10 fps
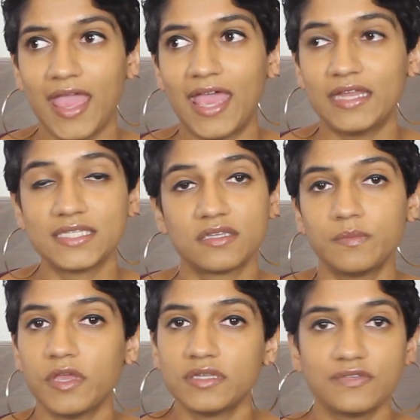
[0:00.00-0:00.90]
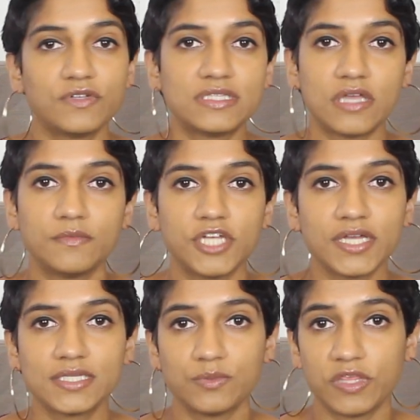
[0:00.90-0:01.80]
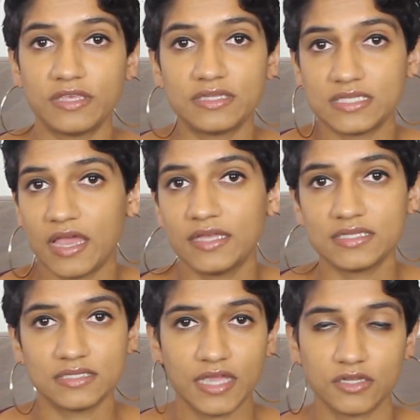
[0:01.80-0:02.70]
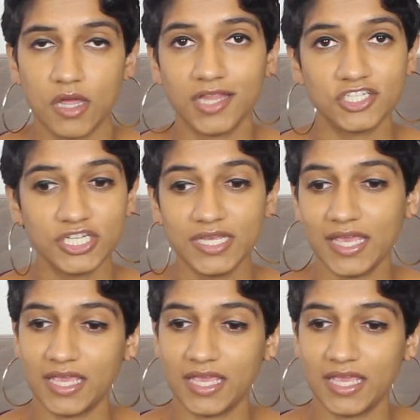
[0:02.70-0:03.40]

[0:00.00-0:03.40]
and it's gonna be on different subjects within science and technology.